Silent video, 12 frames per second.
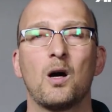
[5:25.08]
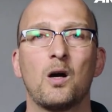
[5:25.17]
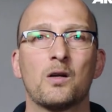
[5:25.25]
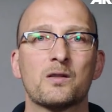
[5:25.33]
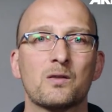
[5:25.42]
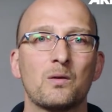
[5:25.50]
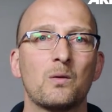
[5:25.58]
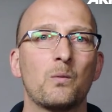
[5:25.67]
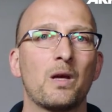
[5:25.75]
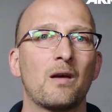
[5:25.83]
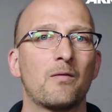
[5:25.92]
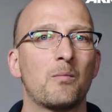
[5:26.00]
Also,
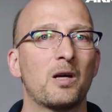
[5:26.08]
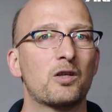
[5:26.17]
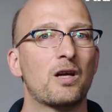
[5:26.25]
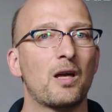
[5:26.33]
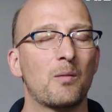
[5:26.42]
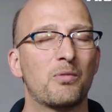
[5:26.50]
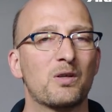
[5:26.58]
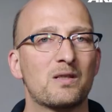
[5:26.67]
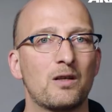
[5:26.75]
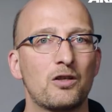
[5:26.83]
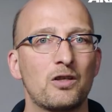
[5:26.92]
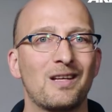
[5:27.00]
we have a much higher
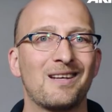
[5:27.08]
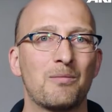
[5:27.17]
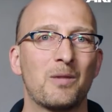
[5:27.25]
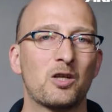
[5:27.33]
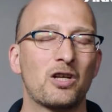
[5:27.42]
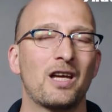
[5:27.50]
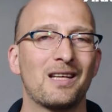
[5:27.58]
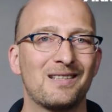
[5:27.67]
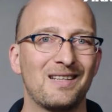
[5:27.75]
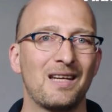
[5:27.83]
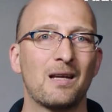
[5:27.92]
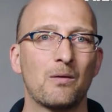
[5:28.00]
precision and a much higher
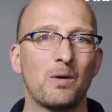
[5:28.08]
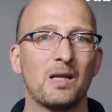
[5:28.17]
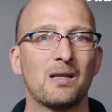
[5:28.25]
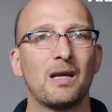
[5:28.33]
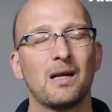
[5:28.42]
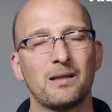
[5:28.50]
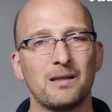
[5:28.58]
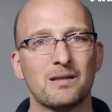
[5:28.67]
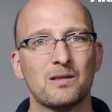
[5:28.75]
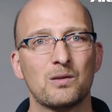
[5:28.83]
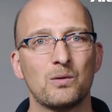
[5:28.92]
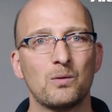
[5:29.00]
data rate in
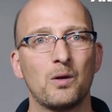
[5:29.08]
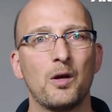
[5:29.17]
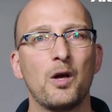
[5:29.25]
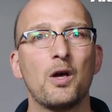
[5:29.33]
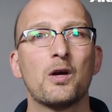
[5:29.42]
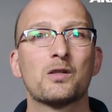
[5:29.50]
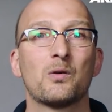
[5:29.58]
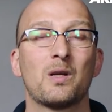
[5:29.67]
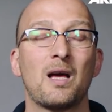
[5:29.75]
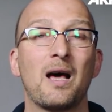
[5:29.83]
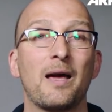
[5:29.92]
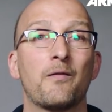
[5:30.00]
LDS-2, so at
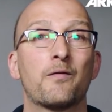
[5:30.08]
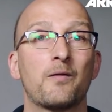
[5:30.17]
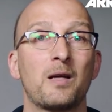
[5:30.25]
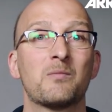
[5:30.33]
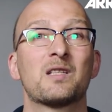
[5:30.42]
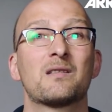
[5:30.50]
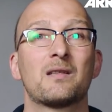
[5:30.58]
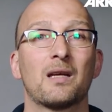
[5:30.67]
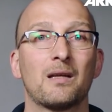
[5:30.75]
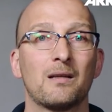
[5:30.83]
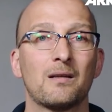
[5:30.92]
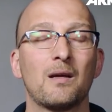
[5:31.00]
high frames a
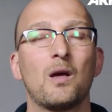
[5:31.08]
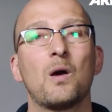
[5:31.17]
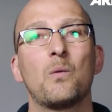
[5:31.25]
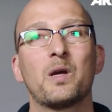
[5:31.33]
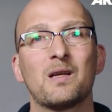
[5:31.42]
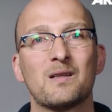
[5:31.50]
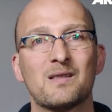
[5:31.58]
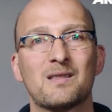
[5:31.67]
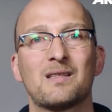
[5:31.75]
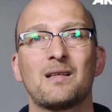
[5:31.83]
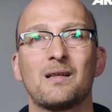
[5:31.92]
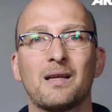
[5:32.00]
second, we can
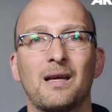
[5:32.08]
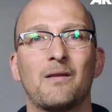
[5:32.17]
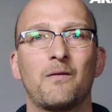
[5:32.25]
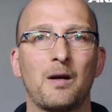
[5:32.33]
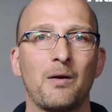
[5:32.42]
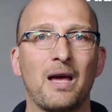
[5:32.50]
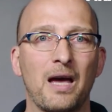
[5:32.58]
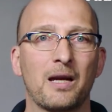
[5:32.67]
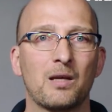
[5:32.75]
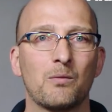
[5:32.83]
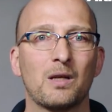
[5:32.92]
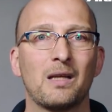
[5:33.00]
still get very
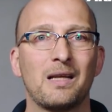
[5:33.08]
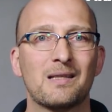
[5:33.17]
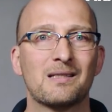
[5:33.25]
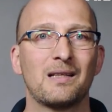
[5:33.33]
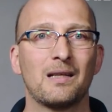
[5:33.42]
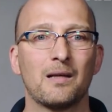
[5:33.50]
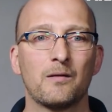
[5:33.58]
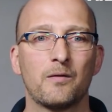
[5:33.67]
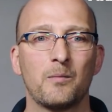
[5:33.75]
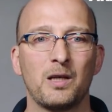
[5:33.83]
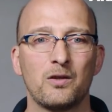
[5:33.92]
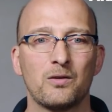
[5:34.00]
accurate lens data
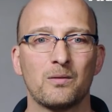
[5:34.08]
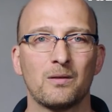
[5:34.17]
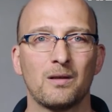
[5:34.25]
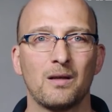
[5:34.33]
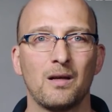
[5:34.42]
information.